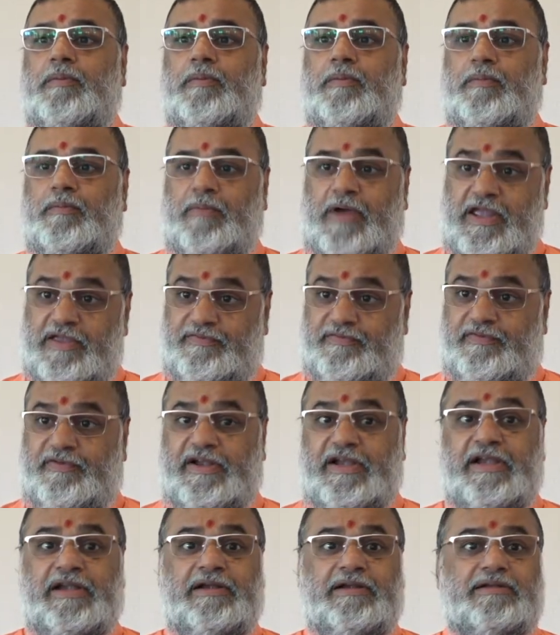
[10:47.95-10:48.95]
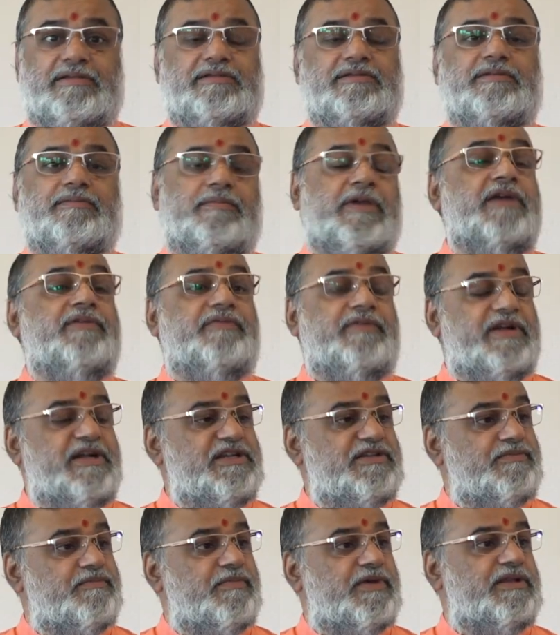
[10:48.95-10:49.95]
my friend's
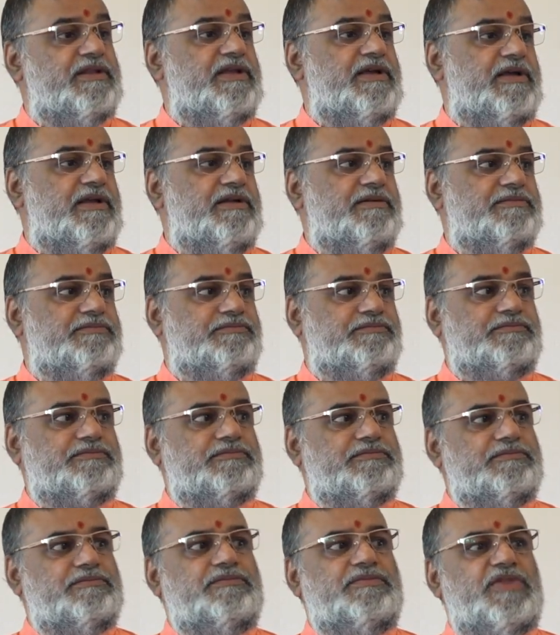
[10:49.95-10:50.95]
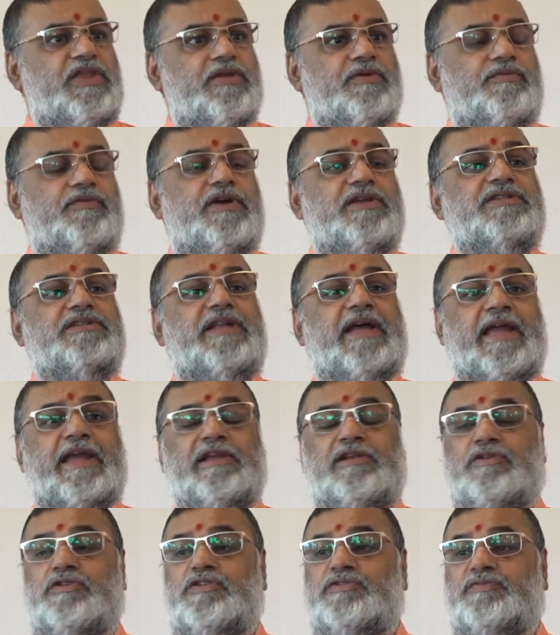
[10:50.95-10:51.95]
mother was
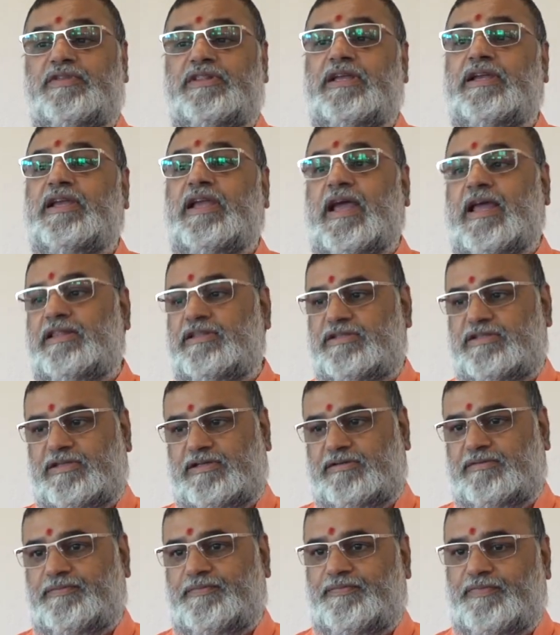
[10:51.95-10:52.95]
diagnosed with a cancer.